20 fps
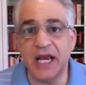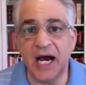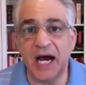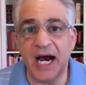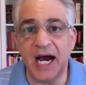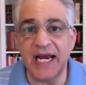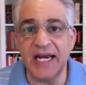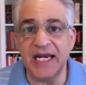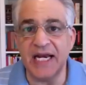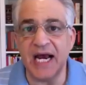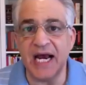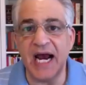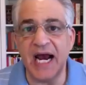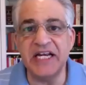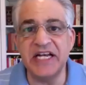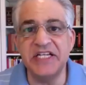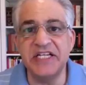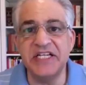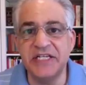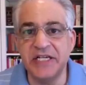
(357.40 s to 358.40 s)
I
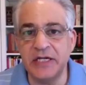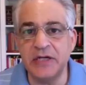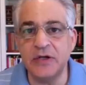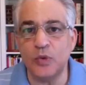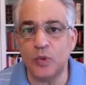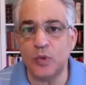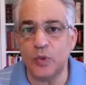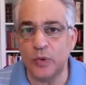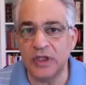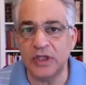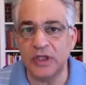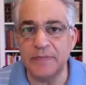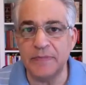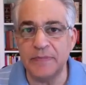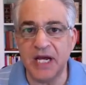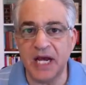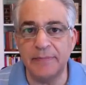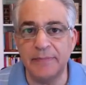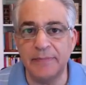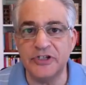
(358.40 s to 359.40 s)
didn't really
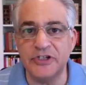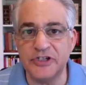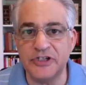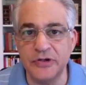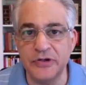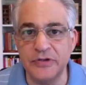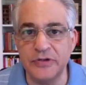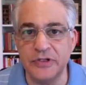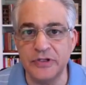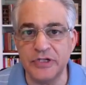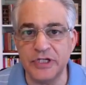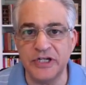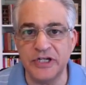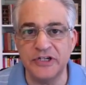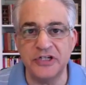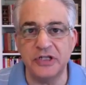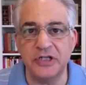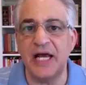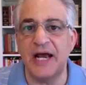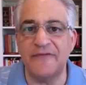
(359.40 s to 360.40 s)
become a student
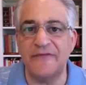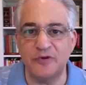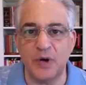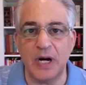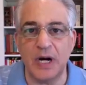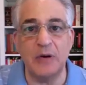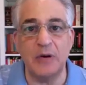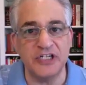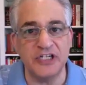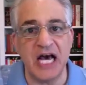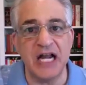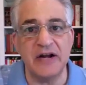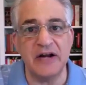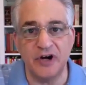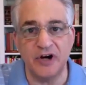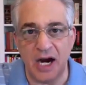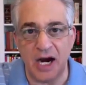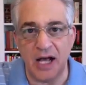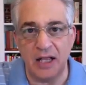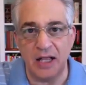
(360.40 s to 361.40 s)
until after I was out of
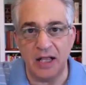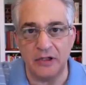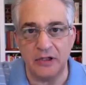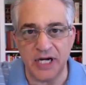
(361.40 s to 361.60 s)
college.